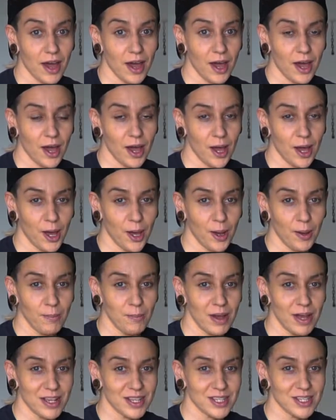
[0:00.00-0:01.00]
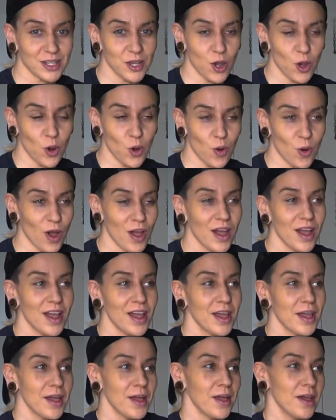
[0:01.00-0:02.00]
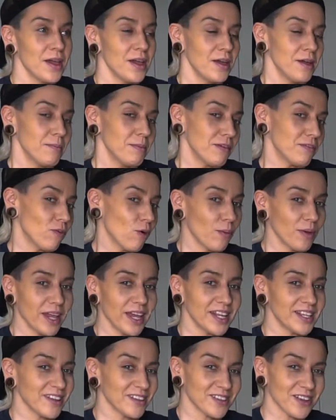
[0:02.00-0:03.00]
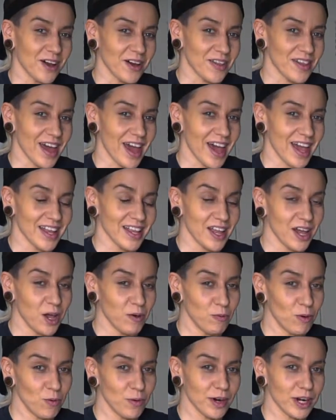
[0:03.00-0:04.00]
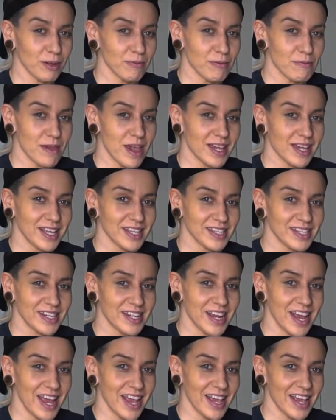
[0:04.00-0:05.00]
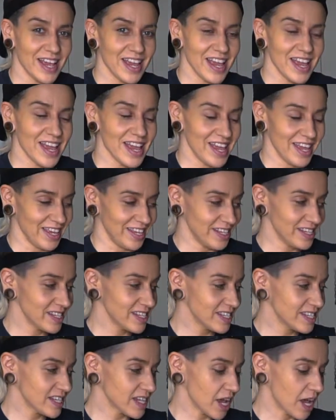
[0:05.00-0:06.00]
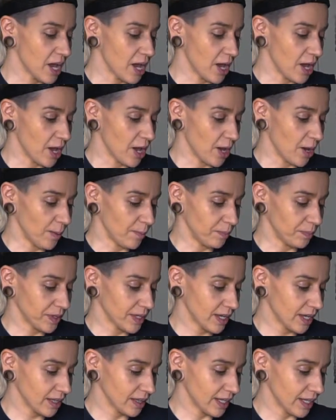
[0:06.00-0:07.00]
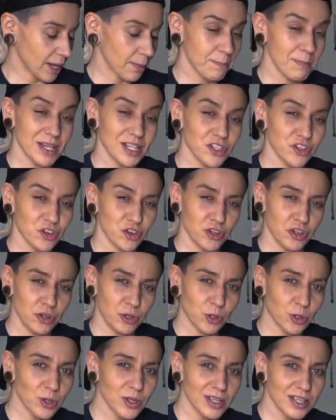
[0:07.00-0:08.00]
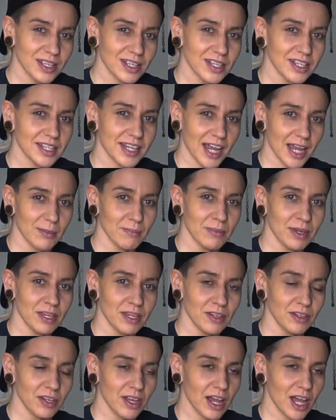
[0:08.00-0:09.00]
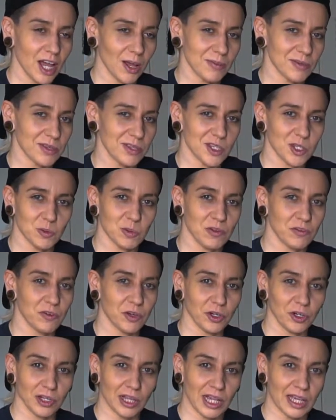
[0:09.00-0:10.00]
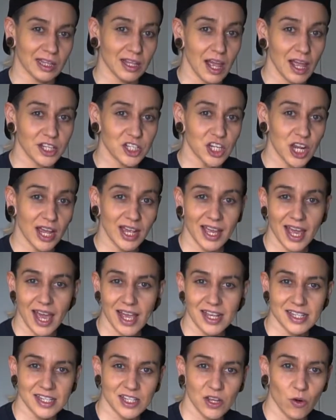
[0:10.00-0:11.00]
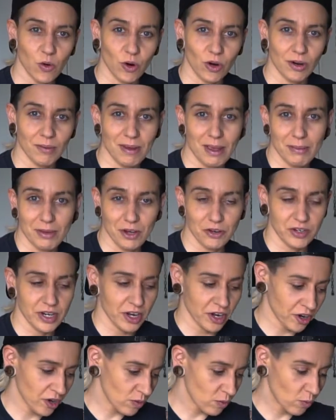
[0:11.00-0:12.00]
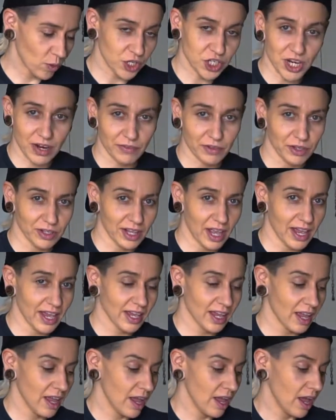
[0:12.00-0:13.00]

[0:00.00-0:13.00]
Um, so before we get into all that, uh, what we're gonna be making today is um, like a Mr. Noodle type meal. Um, so this would be for your like lunch, I guess, or maybe your dinner, whichever you like.